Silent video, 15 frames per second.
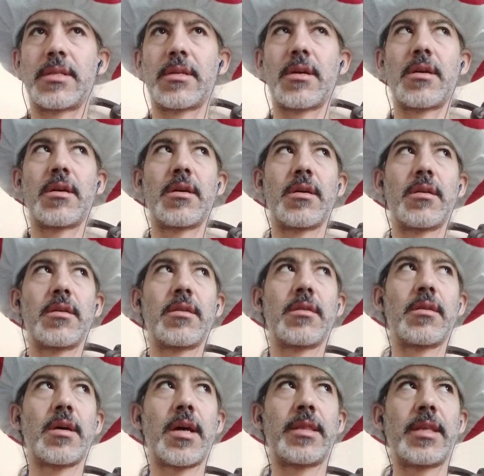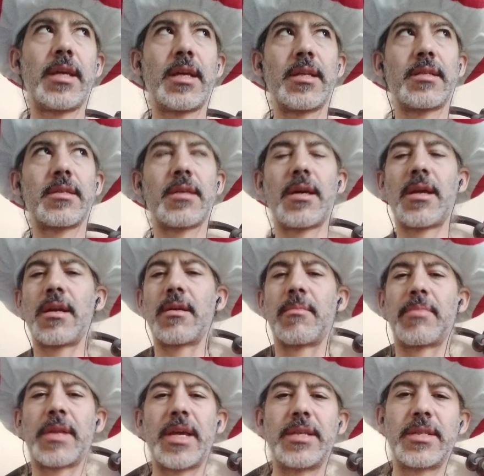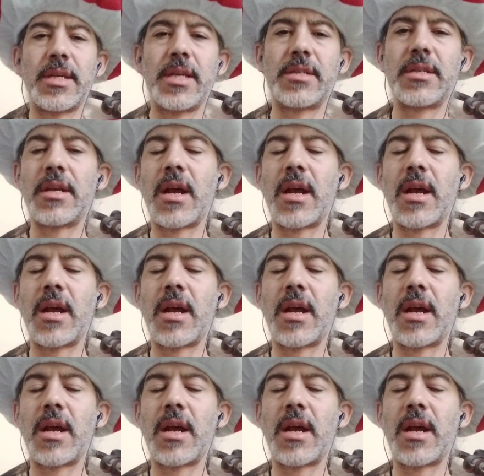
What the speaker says: I think it's on a PlayStation.